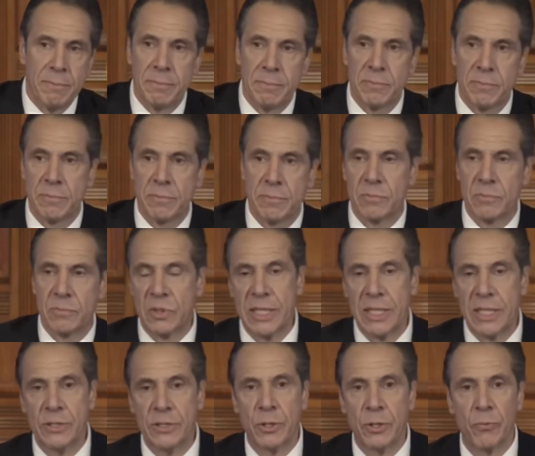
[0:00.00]
See, he
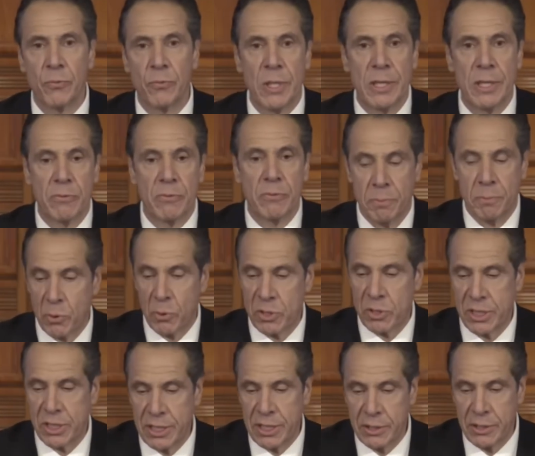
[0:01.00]
should read the reports he
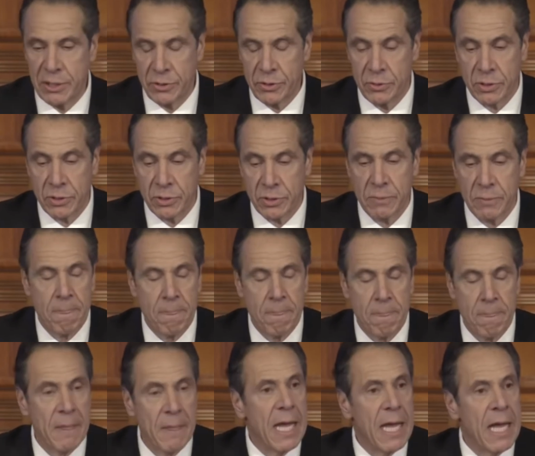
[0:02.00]
issues.
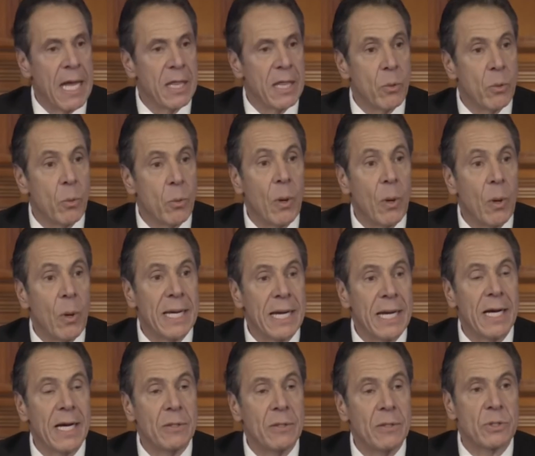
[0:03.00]
The White House
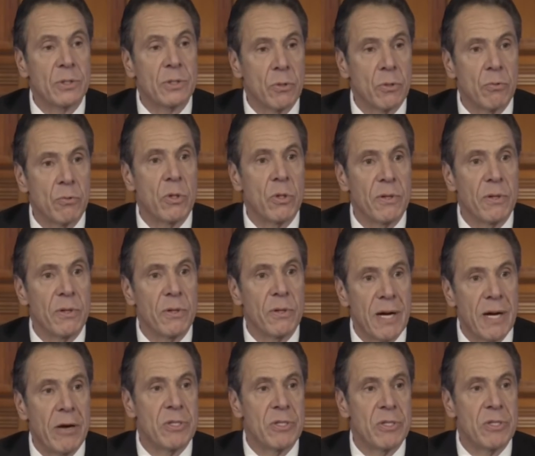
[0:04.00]

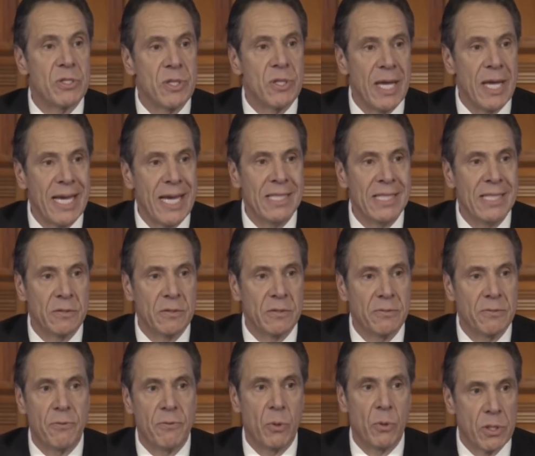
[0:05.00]
Coronavirus Task
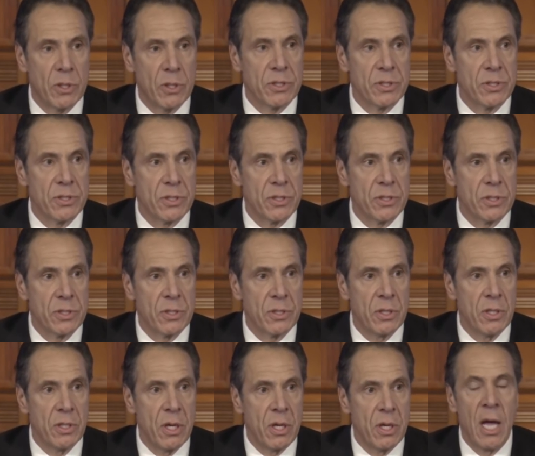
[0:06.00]
Force
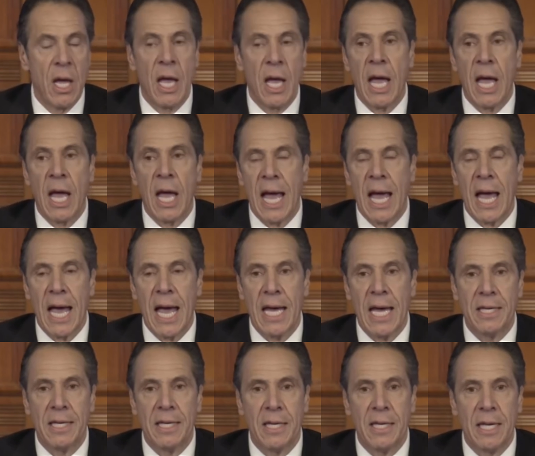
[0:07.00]
had
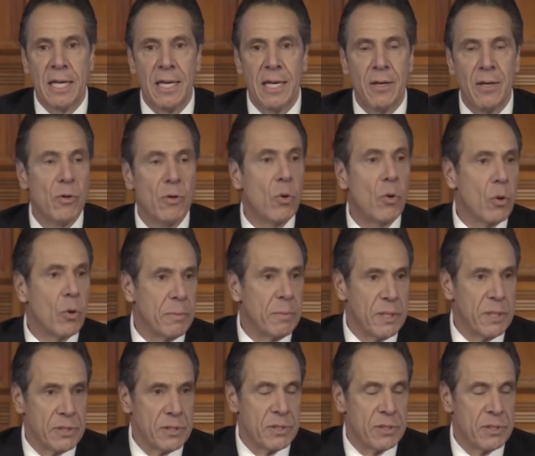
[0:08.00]
enormous,
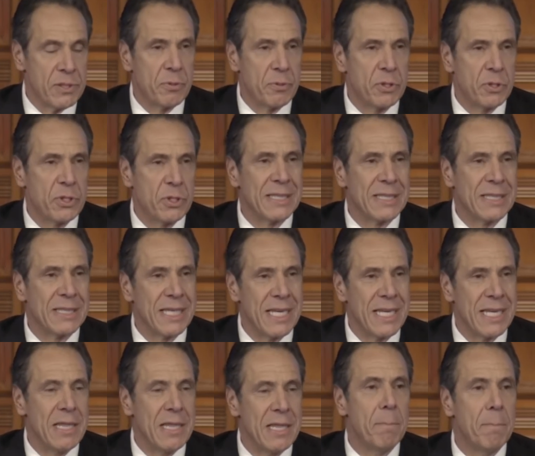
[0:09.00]
projected in the
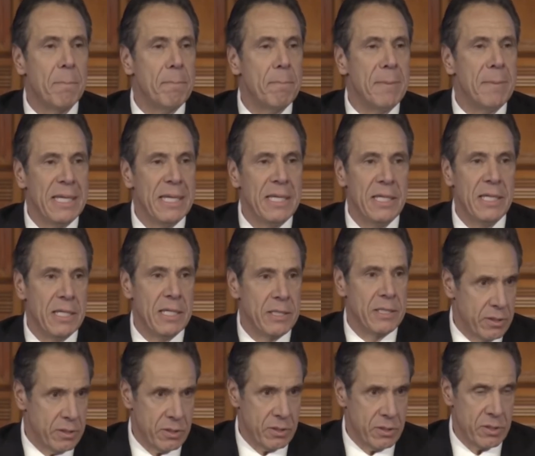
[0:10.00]

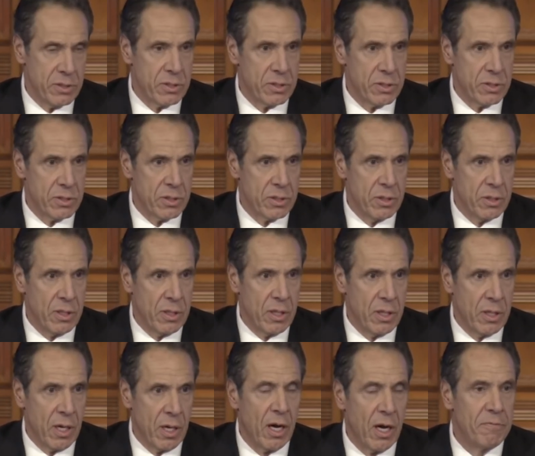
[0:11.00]
millions
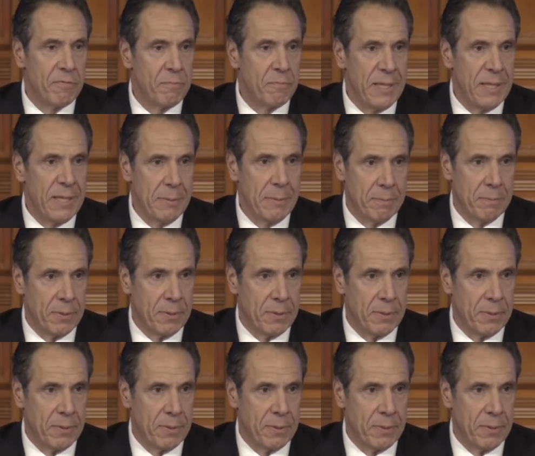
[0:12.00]
of people.